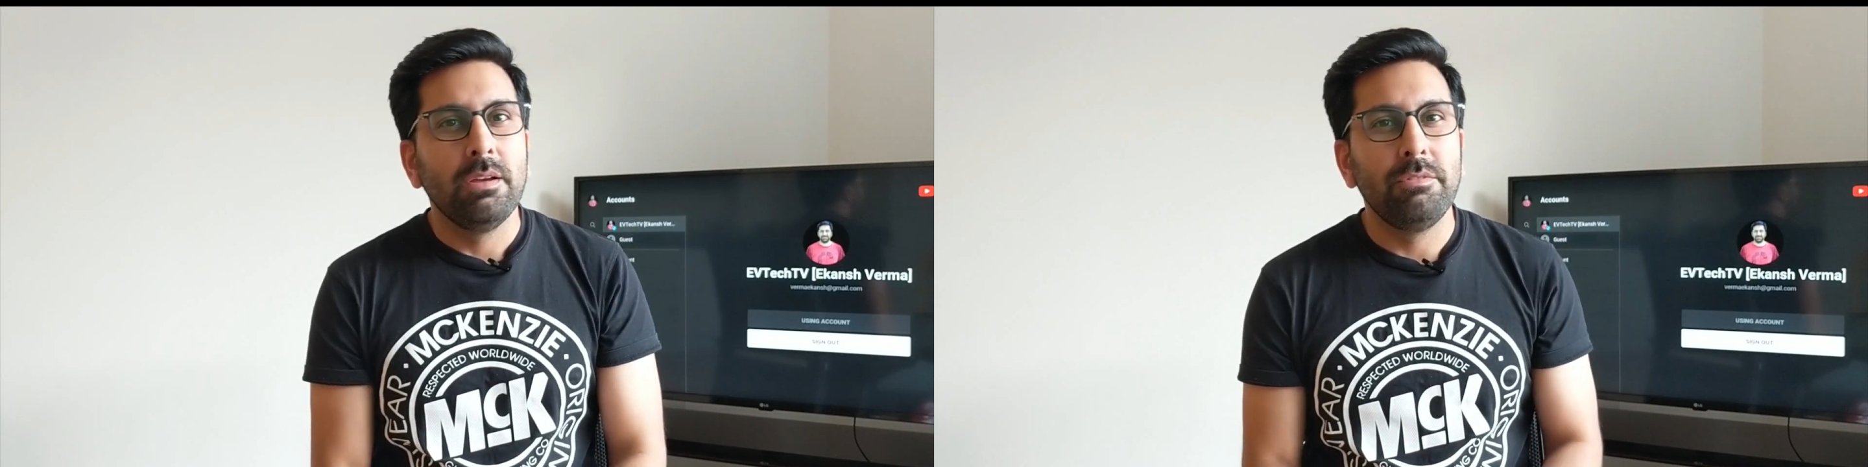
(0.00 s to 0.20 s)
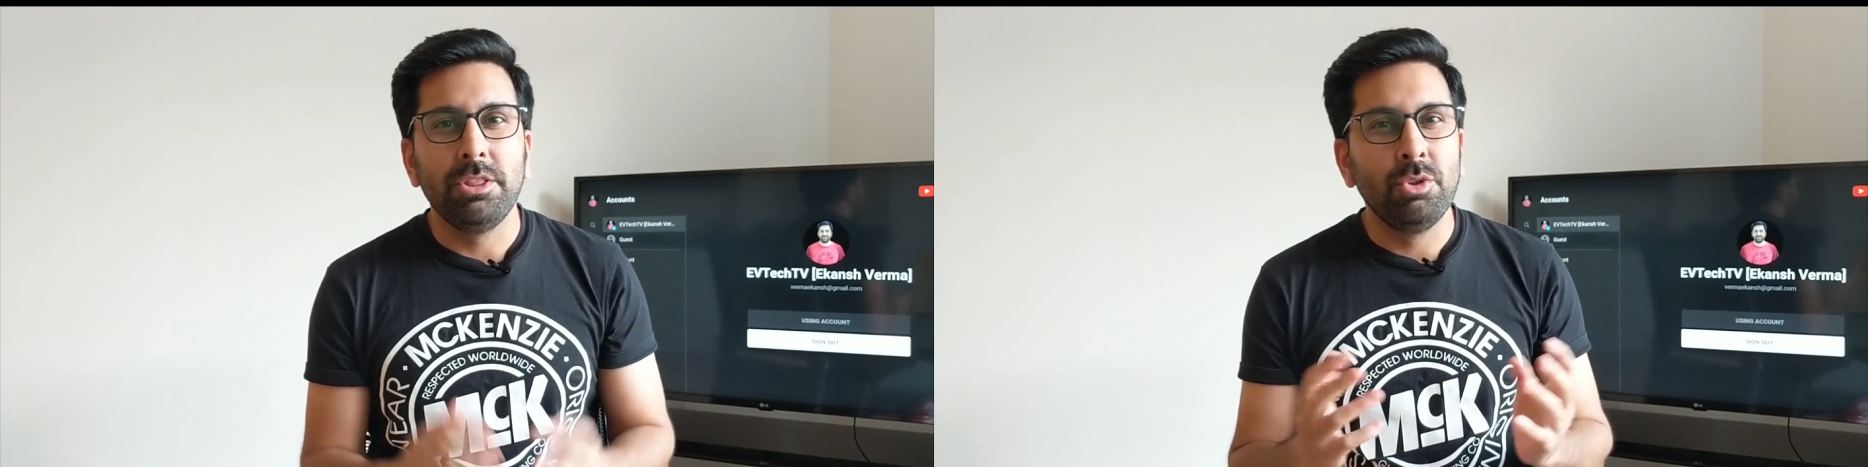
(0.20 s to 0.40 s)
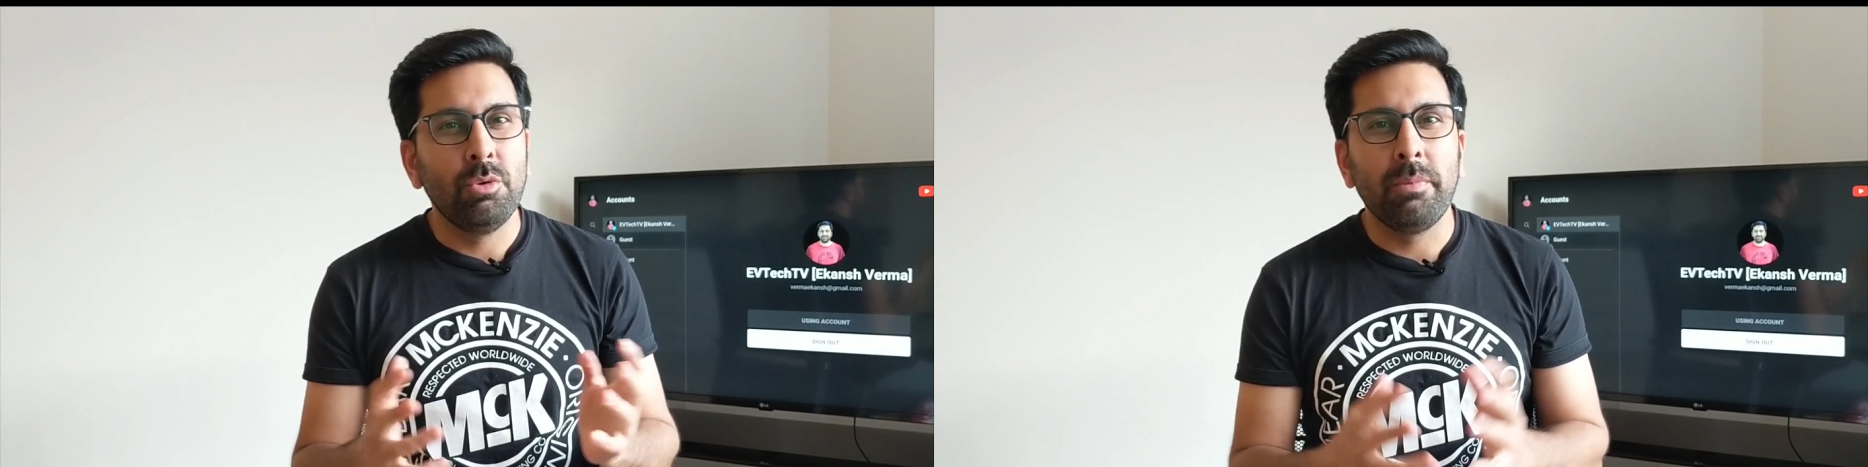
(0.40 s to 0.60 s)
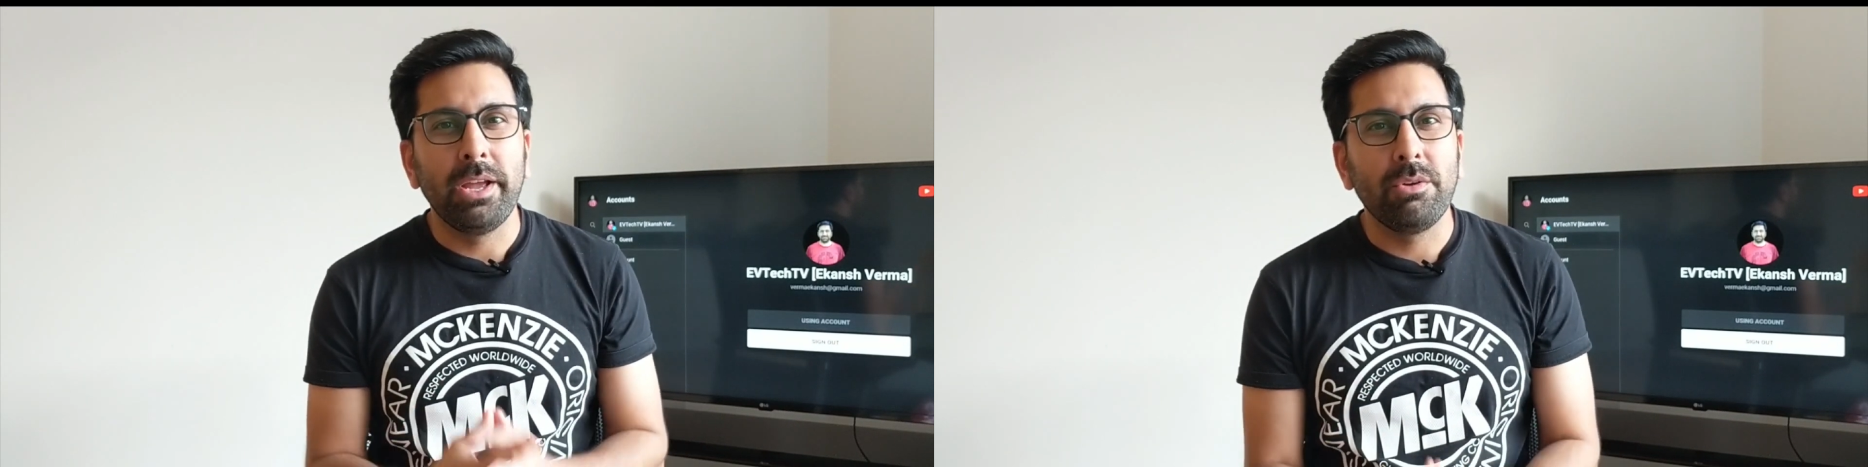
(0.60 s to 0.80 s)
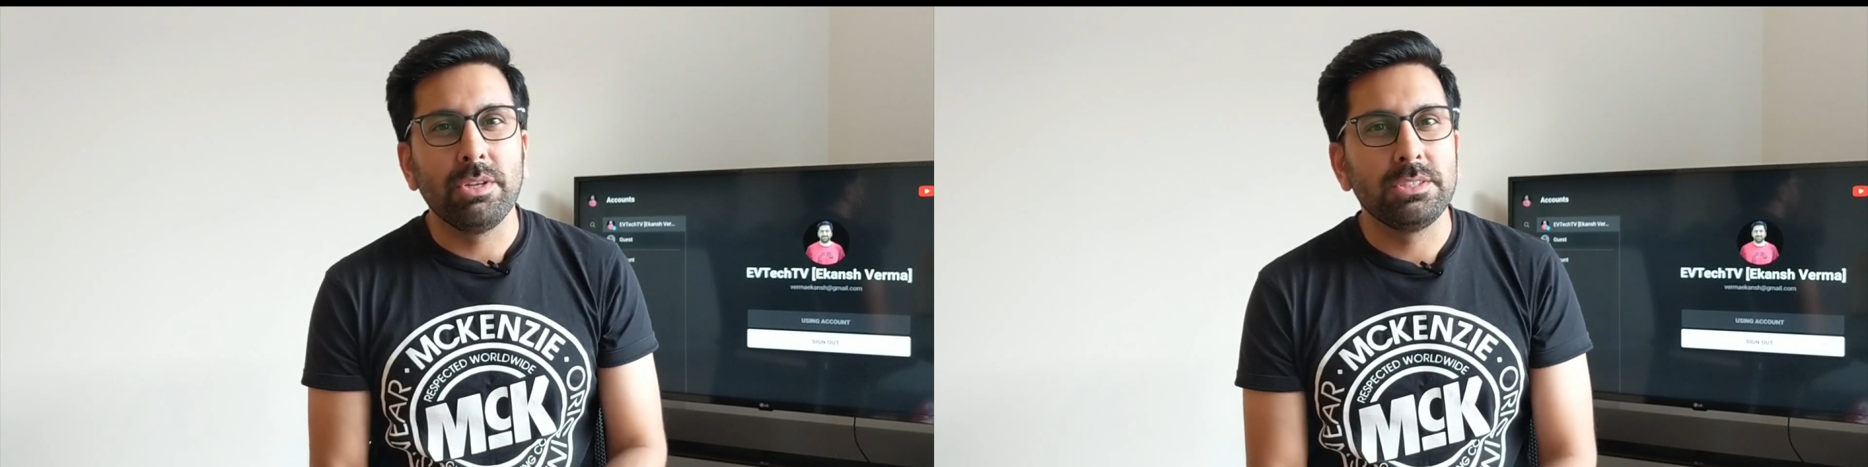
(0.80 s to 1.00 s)
with no
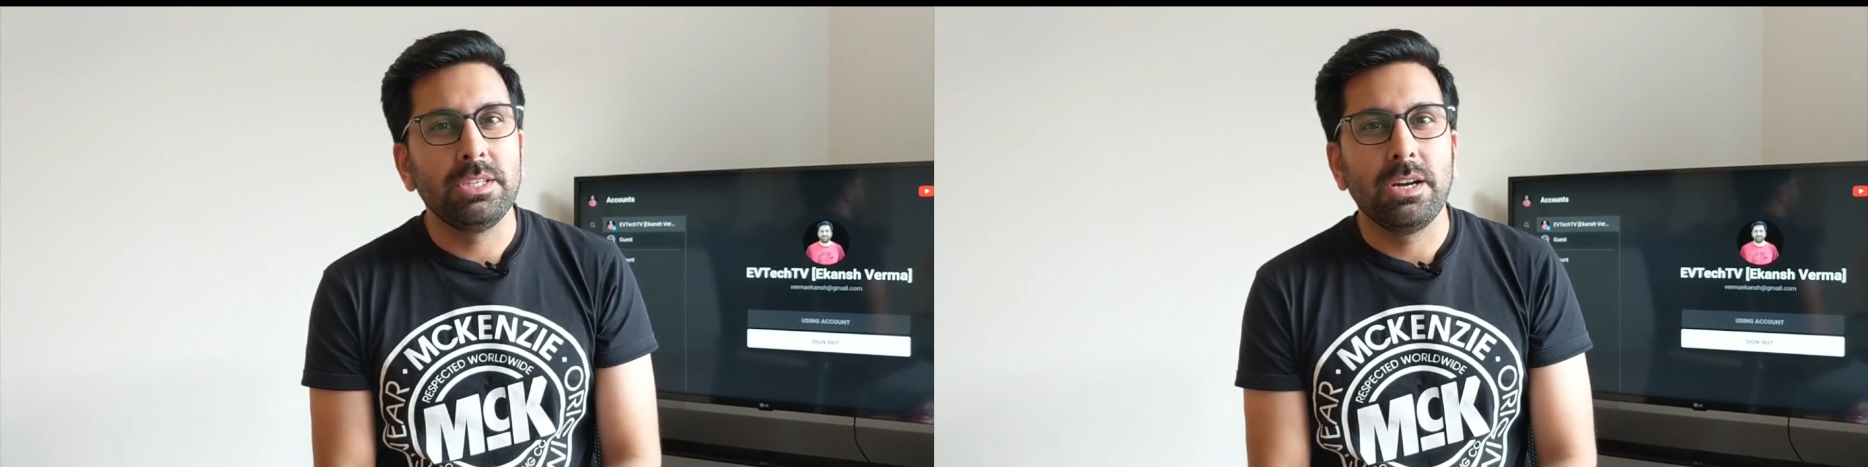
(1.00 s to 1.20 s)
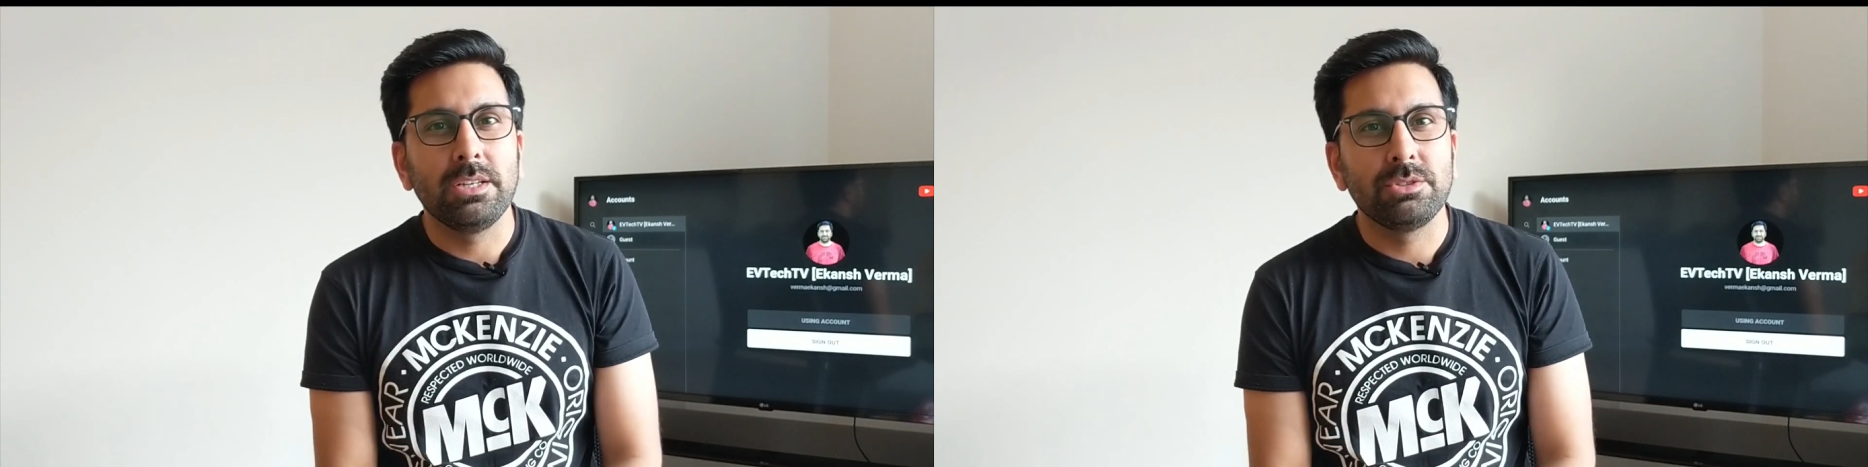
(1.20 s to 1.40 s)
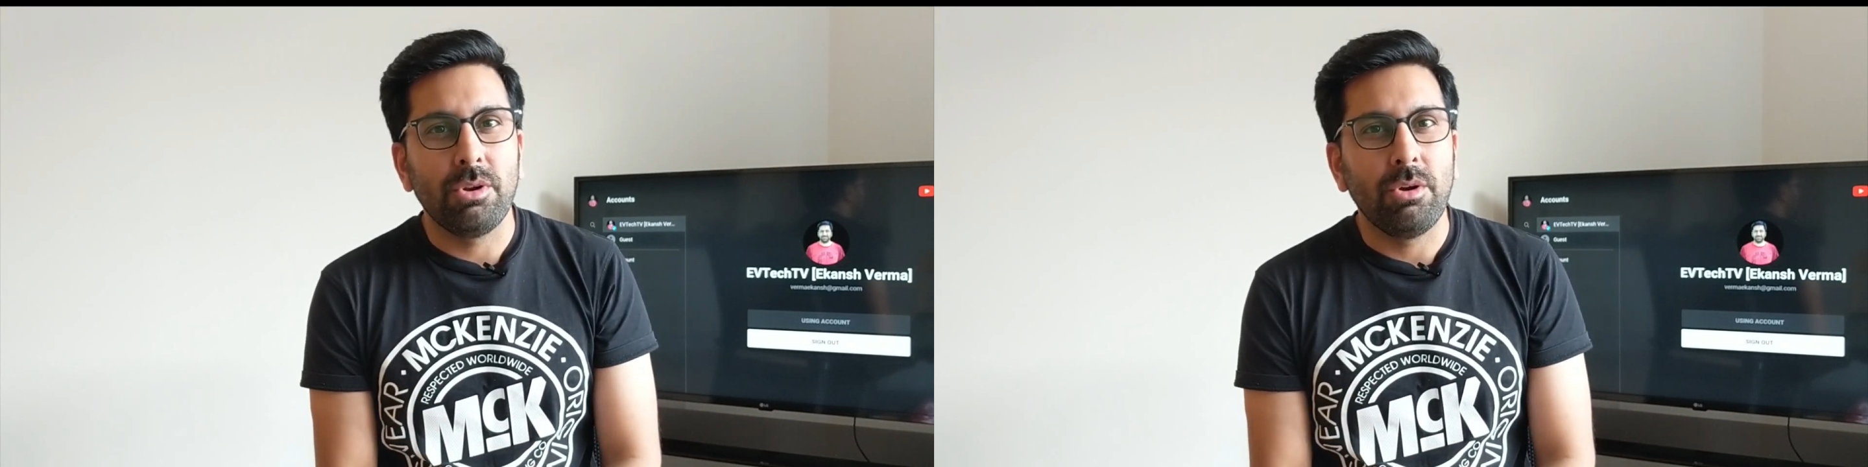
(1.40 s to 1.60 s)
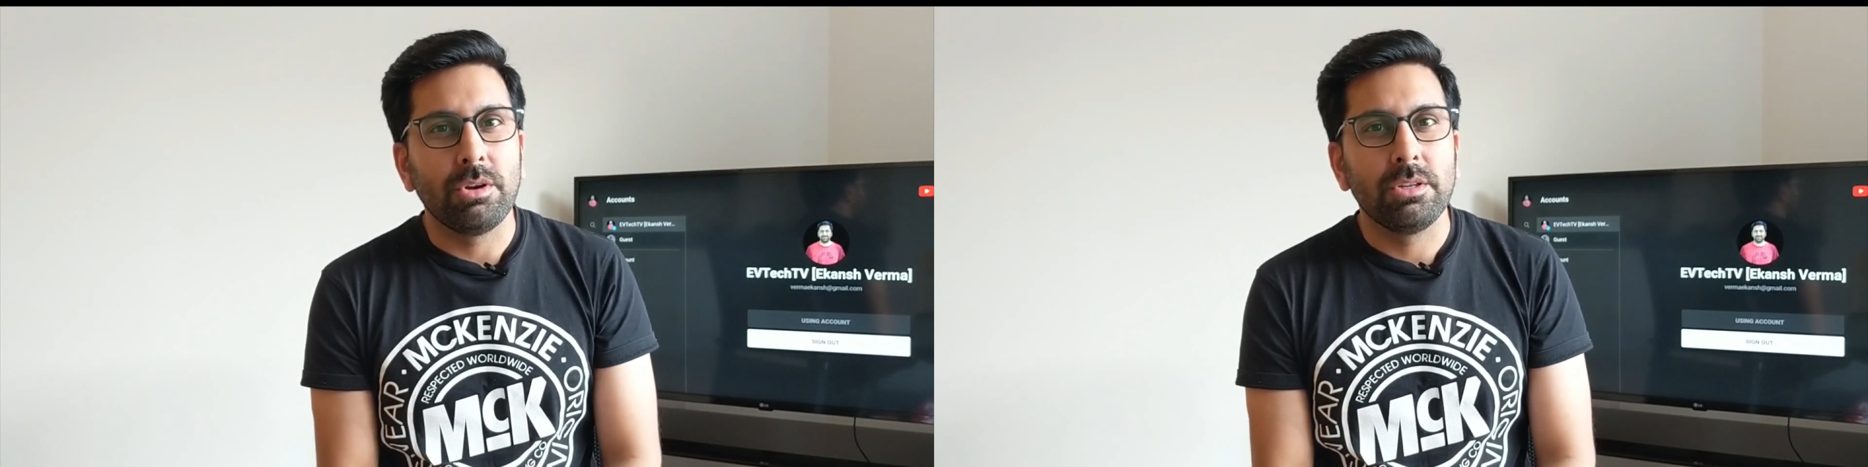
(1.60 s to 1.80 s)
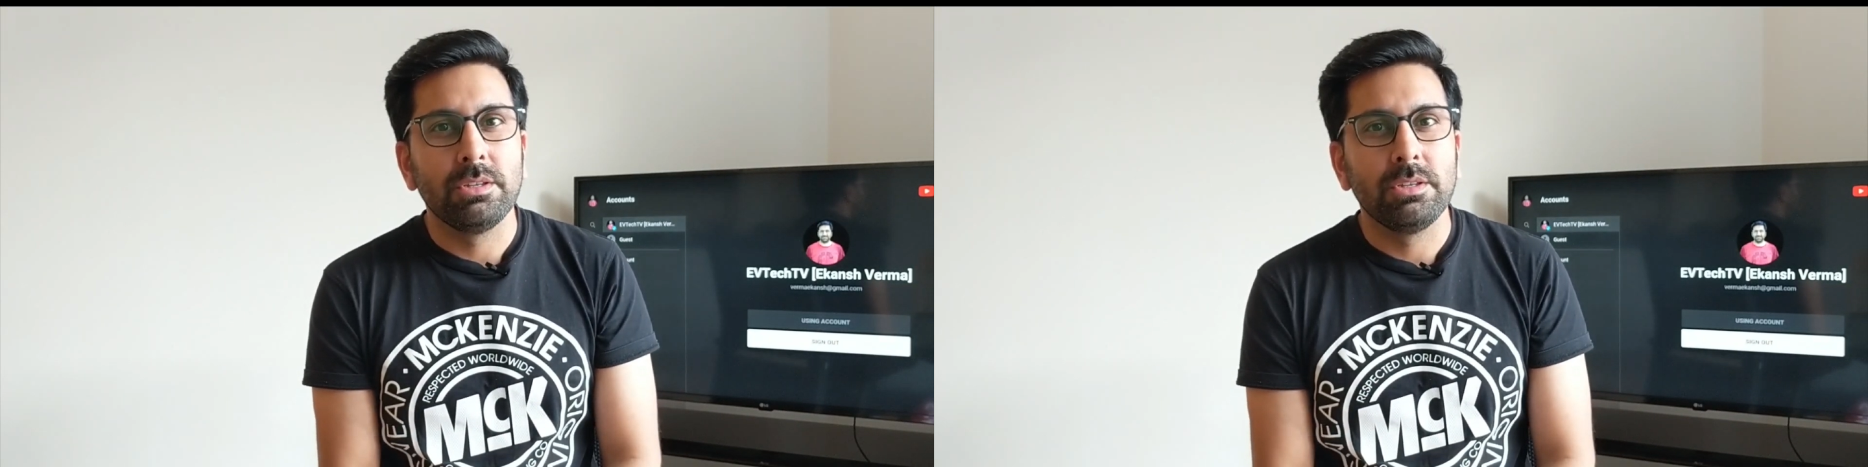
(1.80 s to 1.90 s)
micro SD card slot.